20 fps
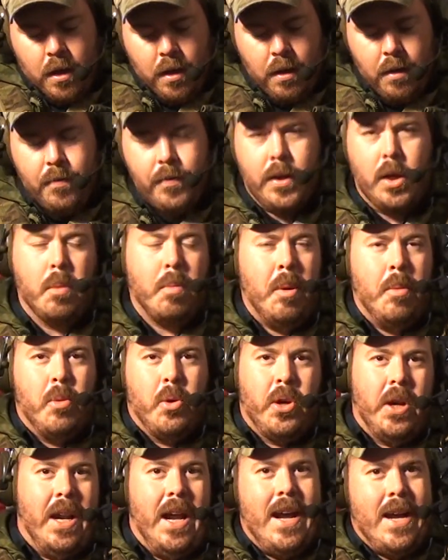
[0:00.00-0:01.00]
figured people were
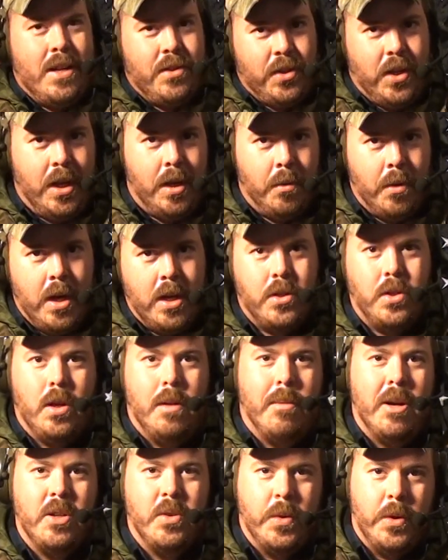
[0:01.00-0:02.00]
going to ask anyway, so I
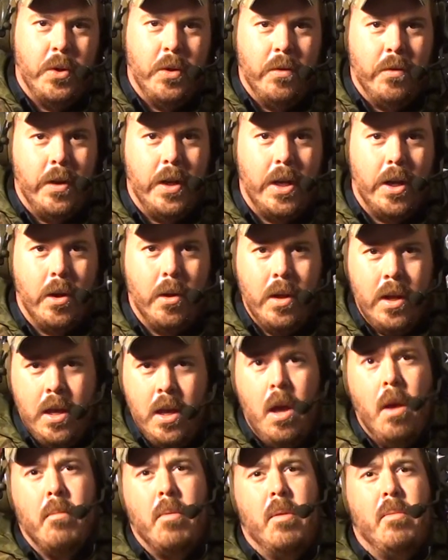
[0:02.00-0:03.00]
might as well do a video
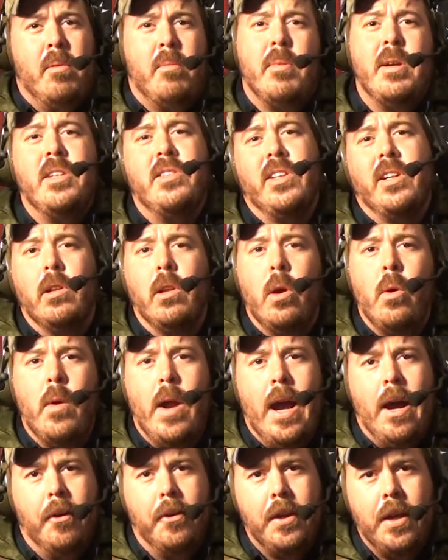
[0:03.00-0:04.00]
on my basic
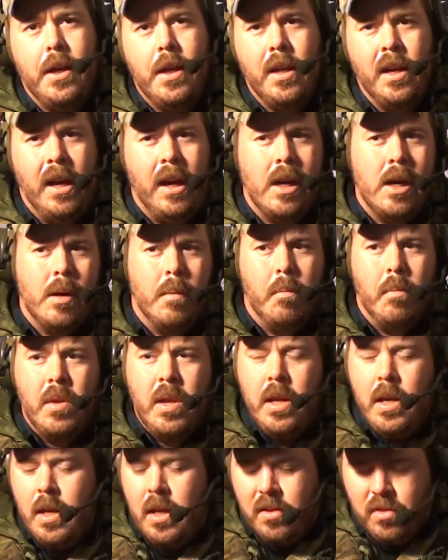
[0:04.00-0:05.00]
loadout.
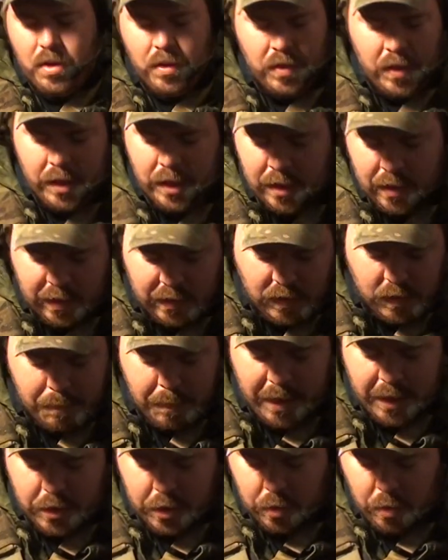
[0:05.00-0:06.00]
This isn't anything
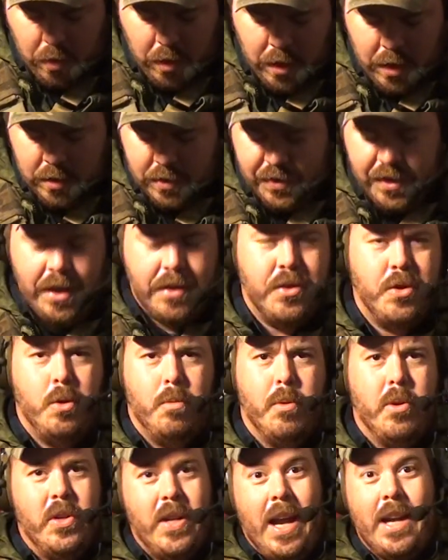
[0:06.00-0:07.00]
special. It's not
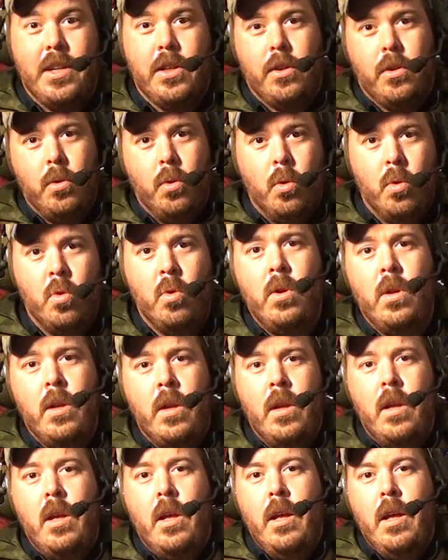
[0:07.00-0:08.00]
super tactical,
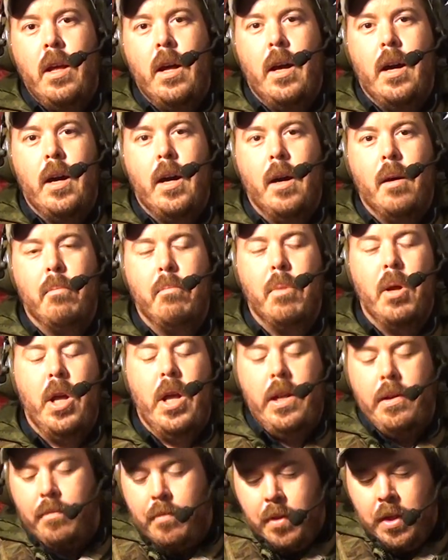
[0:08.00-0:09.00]

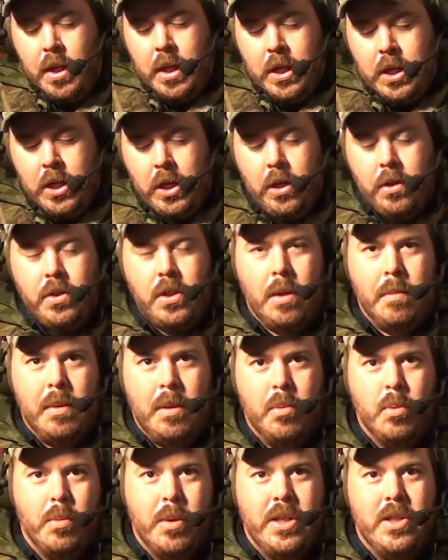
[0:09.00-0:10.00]
but you know, some
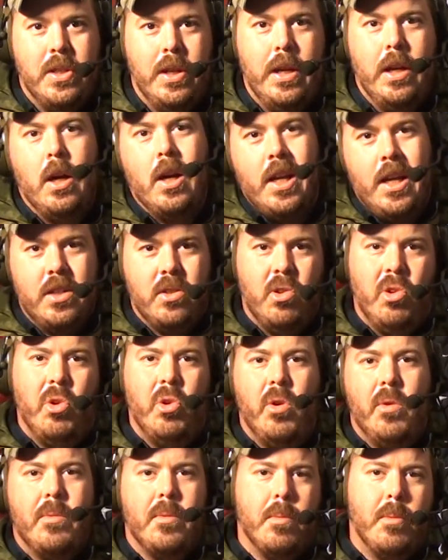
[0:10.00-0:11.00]
people may say, "Oh, that's a little
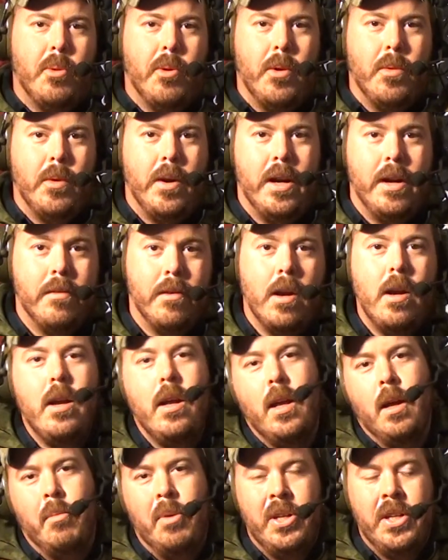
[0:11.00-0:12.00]
overboard." Whatever.
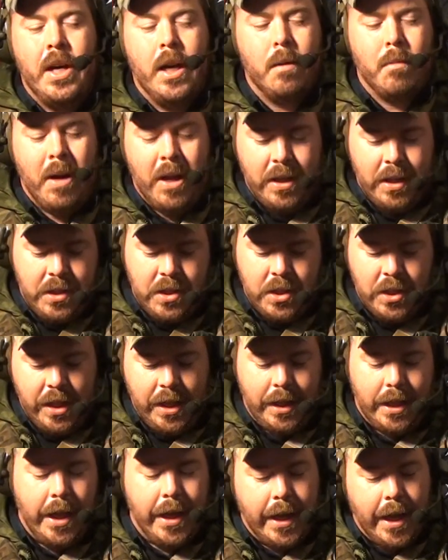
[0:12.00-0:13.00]
I'm going to talk about each thing
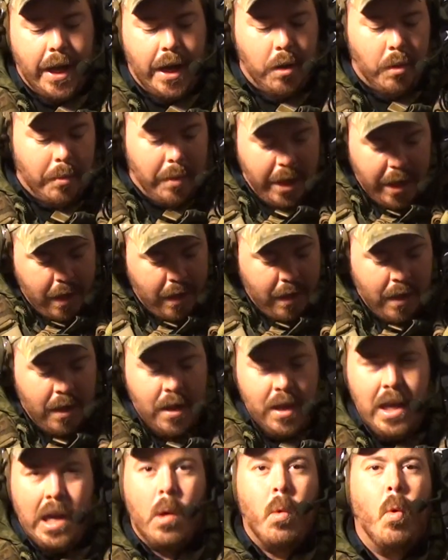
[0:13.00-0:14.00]
that I got on me
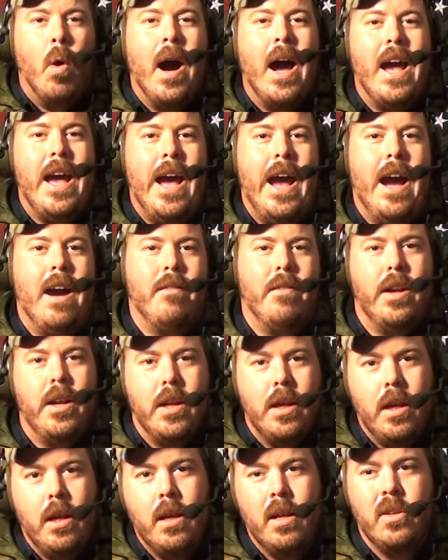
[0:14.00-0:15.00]
and why I have it.
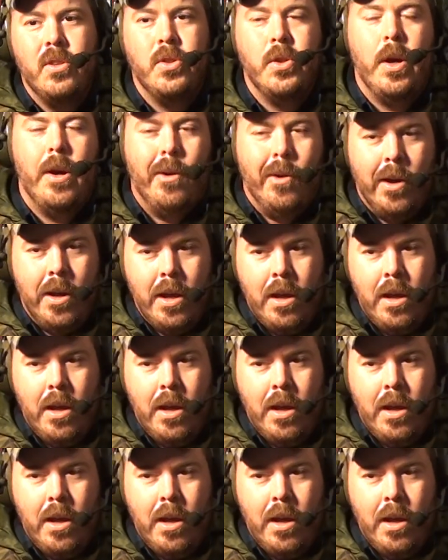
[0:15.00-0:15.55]
So